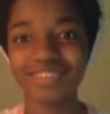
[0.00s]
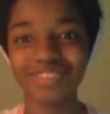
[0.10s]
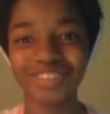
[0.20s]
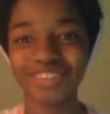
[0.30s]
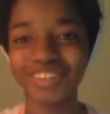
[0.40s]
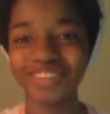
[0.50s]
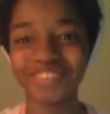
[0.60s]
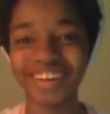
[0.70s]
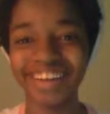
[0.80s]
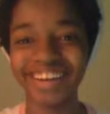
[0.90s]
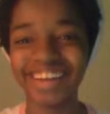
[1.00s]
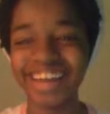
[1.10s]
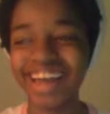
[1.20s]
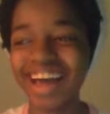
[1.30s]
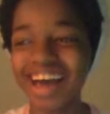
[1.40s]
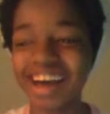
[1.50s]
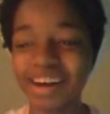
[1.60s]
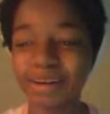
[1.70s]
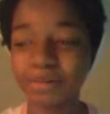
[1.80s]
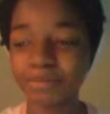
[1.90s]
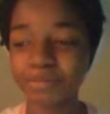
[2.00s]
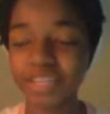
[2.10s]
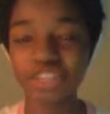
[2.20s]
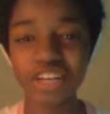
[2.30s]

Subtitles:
It's really, really fun.